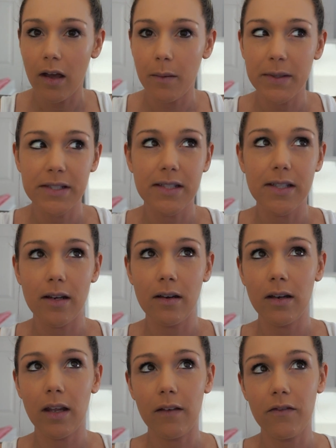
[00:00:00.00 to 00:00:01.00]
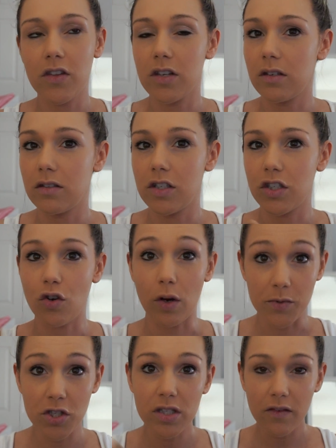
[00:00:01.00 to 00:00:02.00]
it didn't give the
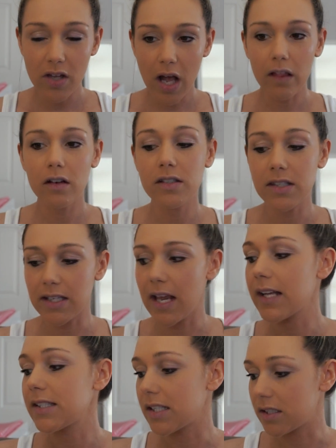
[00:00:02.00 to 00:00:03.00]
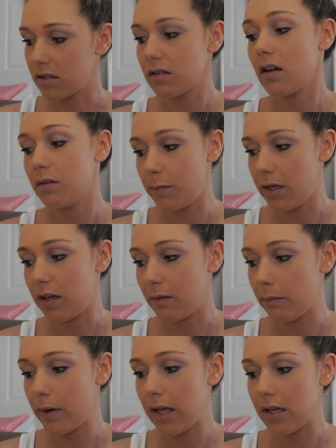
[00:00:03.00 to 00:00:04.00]
descriptions of the colors. Like, yes, this is called
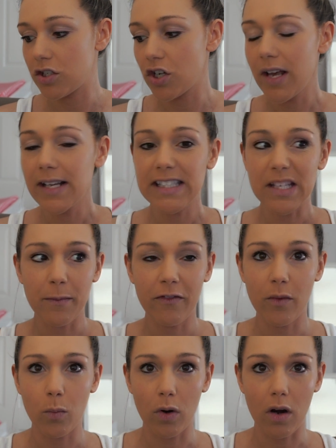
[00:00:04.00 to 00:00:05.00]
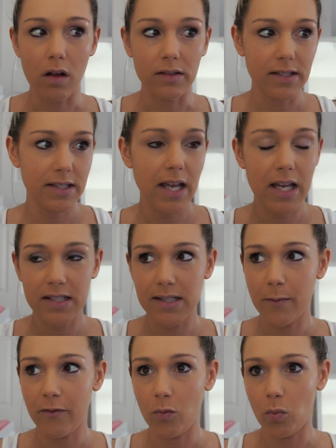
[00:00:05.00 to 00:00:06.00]
Medium Beige. Some of them were called Sand,
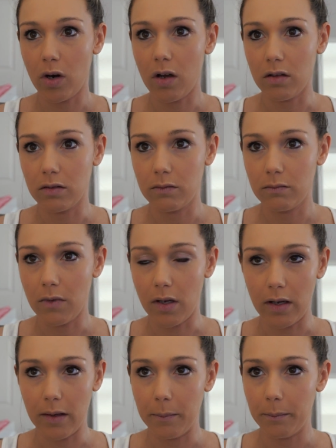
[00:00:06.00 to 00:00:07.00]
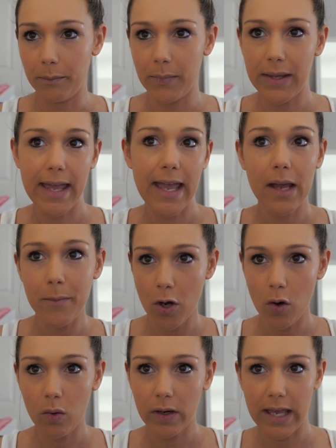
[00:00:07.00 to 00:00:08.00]
some of them were called
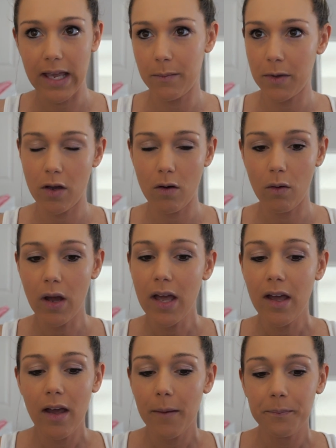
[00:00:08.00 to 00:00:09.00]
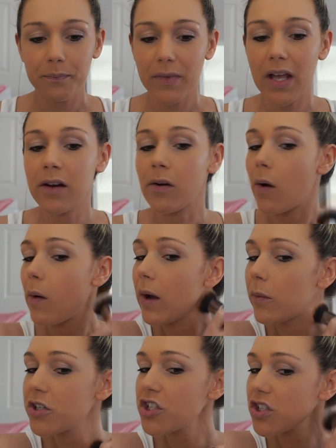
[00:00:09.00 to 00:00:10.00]
Cameo. I don't know,
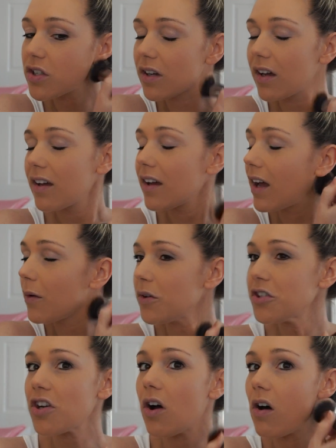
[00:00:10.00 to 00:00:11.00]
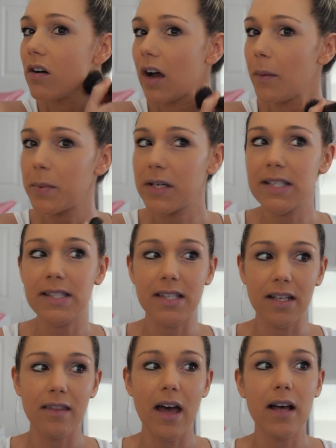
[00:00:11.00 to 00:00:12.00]
I wish all companies
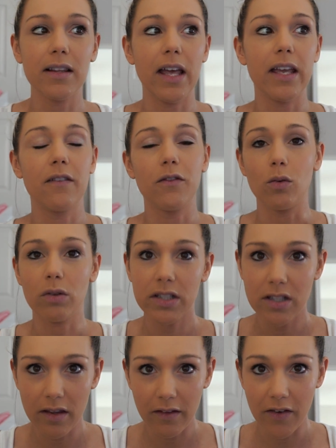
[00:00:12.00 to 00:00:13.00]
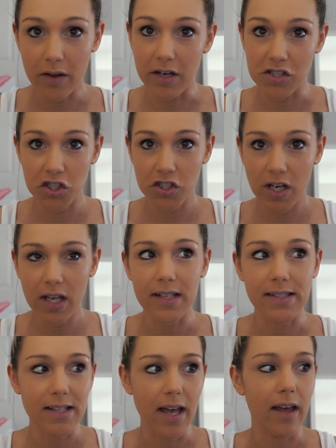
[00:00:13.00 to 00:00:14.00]
did that. Like if you clicked on the foundation shade,
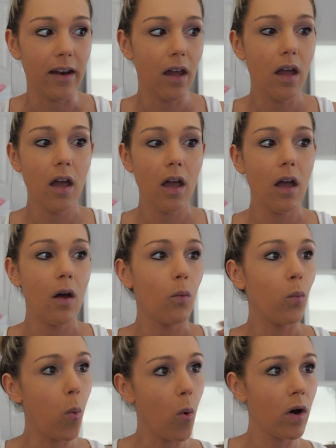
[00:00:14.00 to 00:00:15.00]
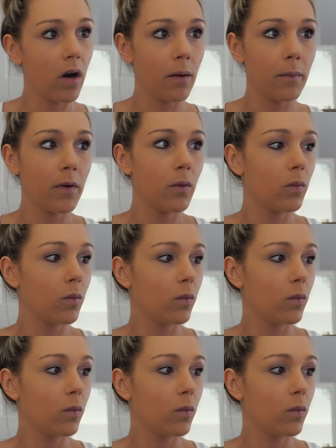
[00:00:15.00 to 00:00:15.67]
it said warm